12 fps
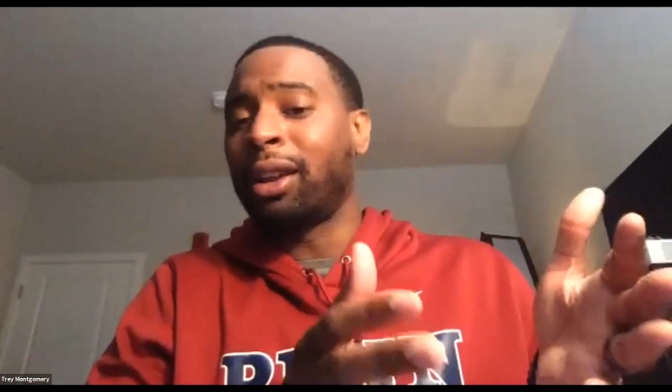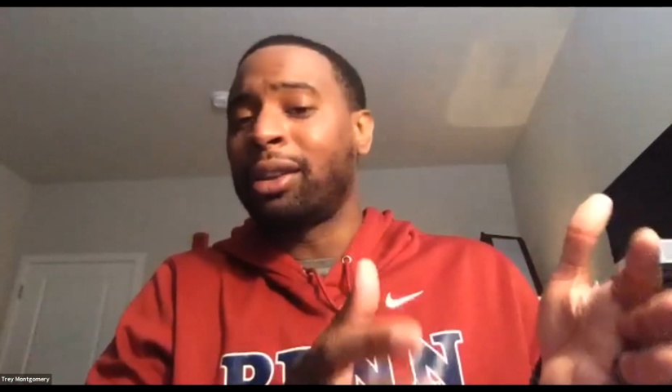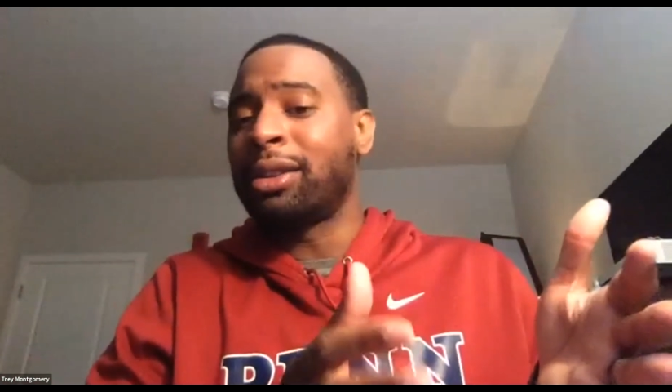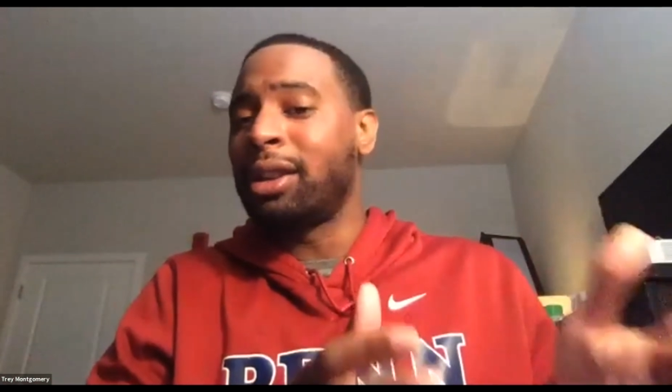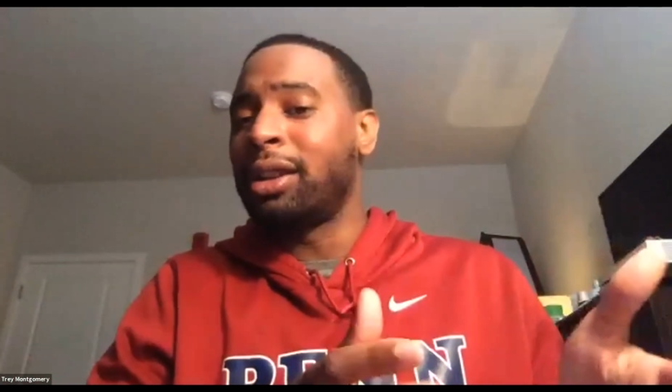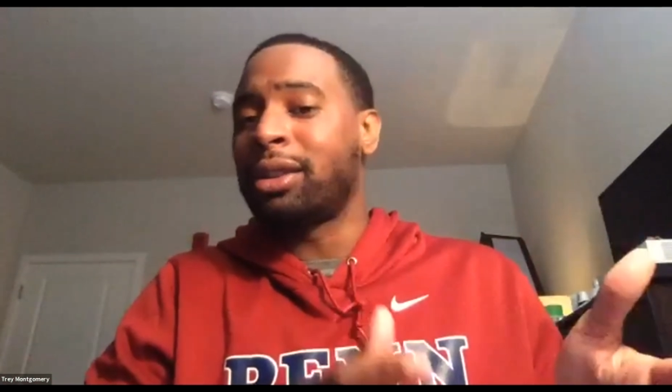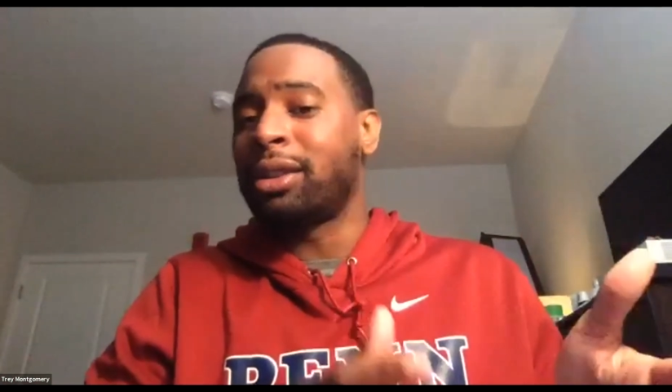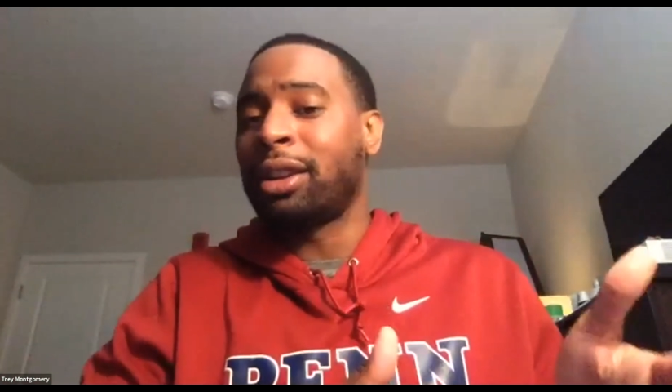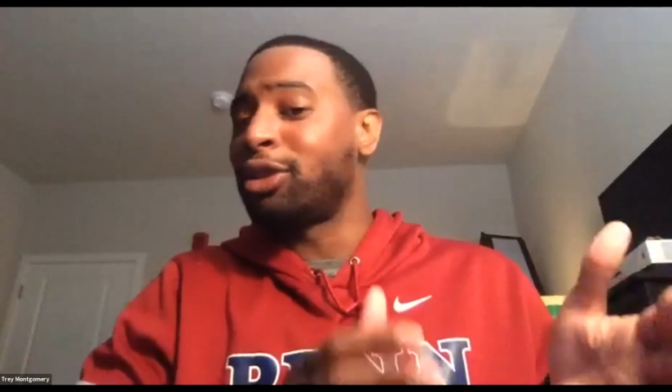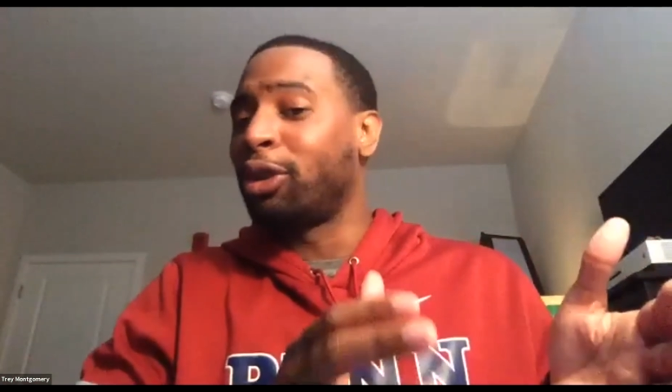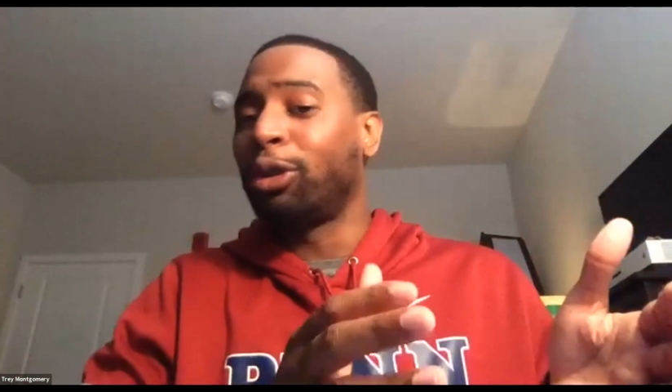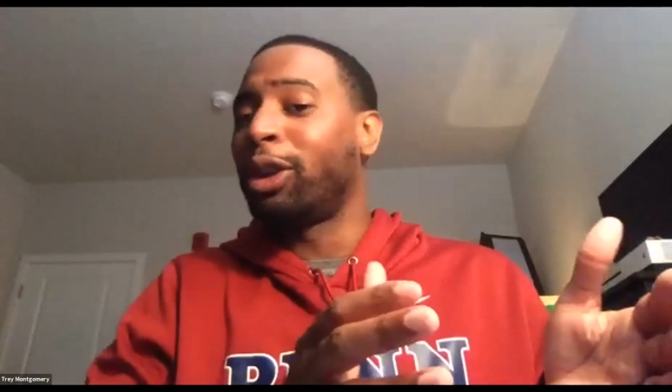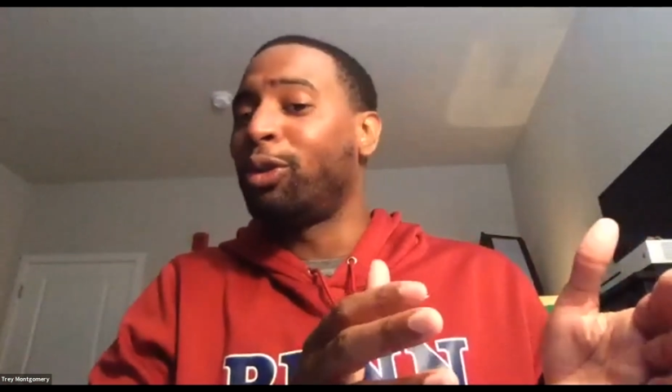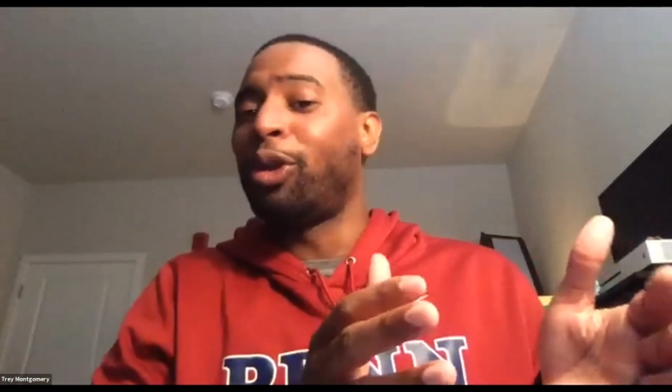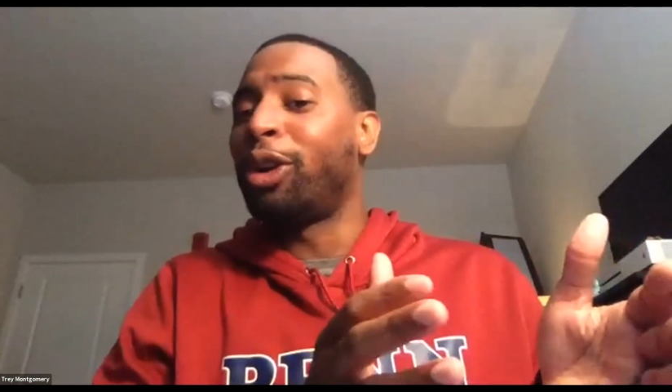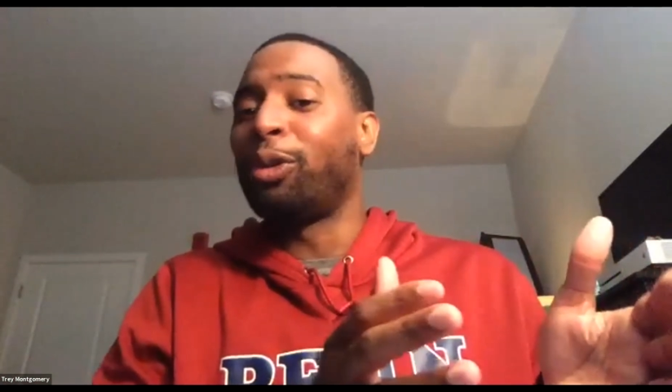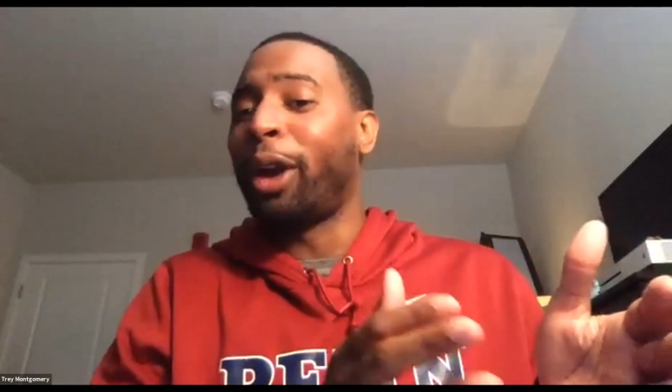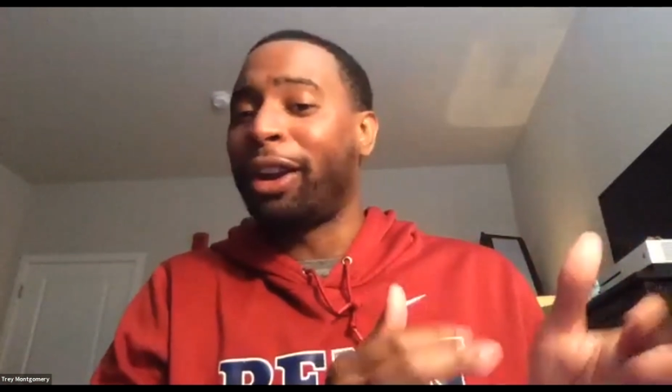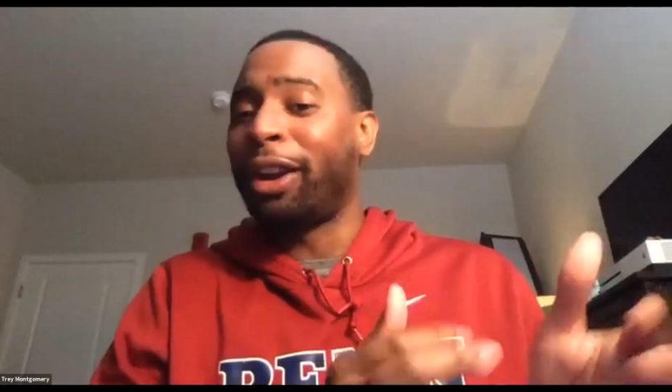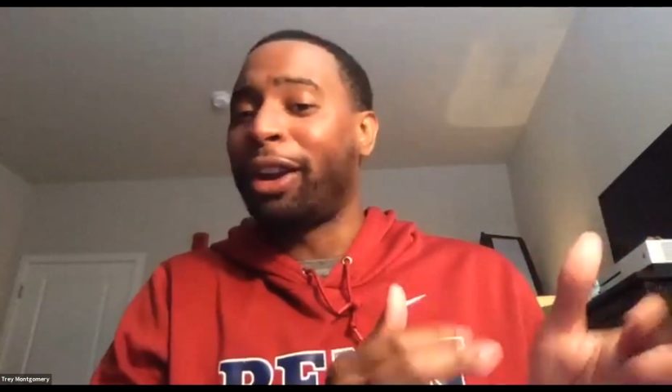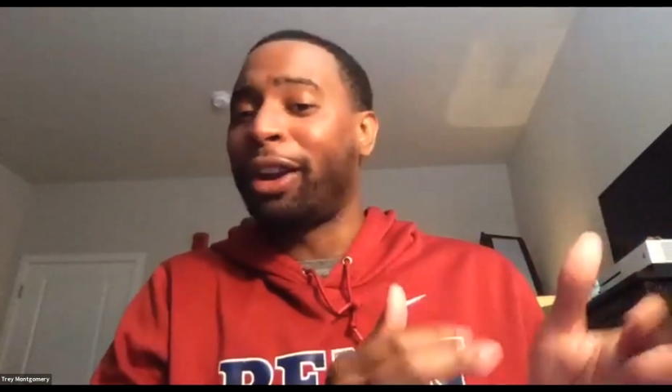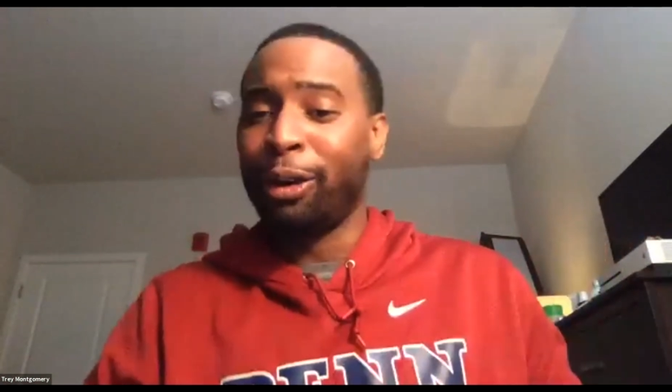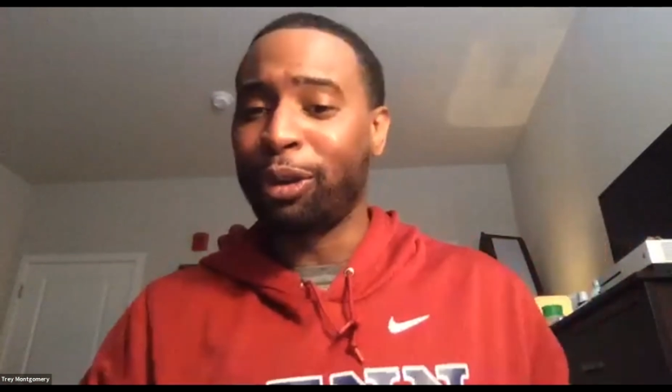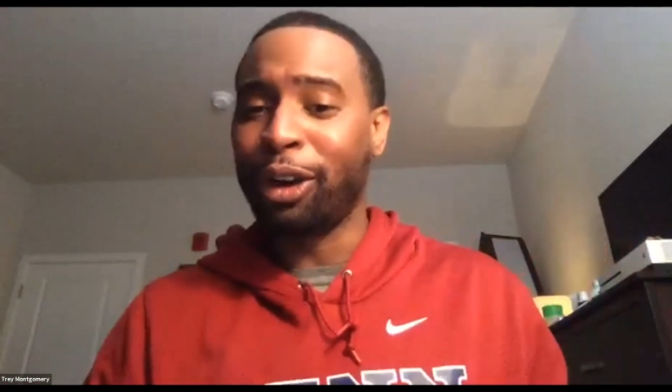of the season, there's only one way to
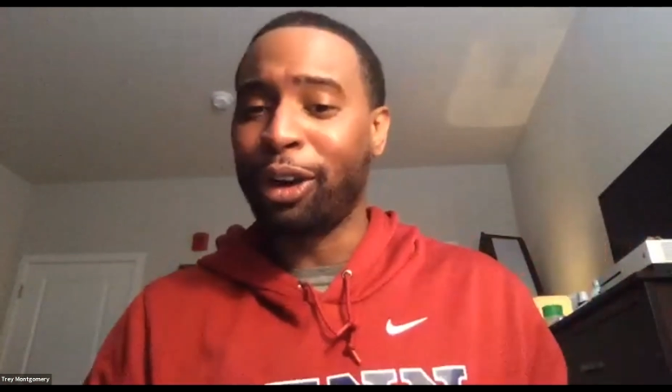go